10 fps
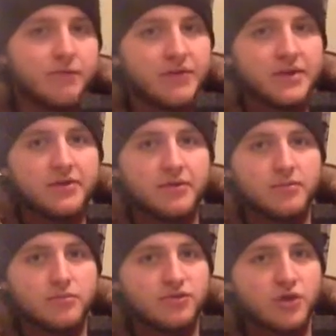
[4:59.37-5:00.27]
fit
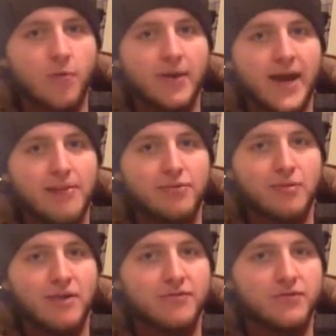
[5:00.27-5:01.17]
scope caps on
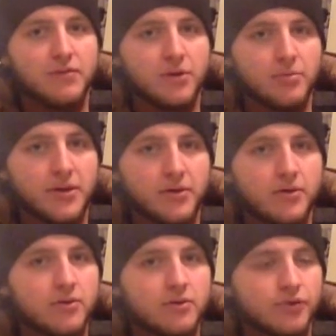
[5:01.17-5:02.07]
my 50
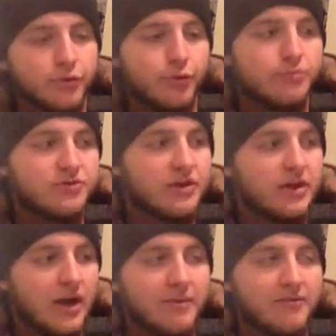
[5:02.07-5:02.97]
millimeter tubes,
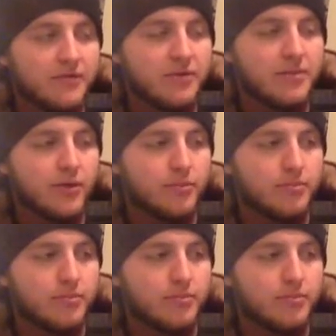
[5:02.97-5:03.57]
50